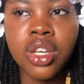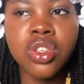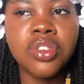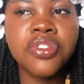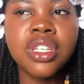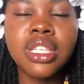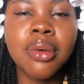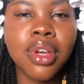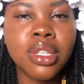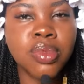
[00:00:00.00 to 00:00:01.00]
So the first thing
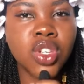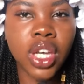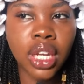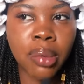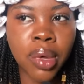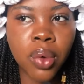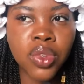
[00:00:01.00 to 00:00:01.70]
I'm going to be talking about,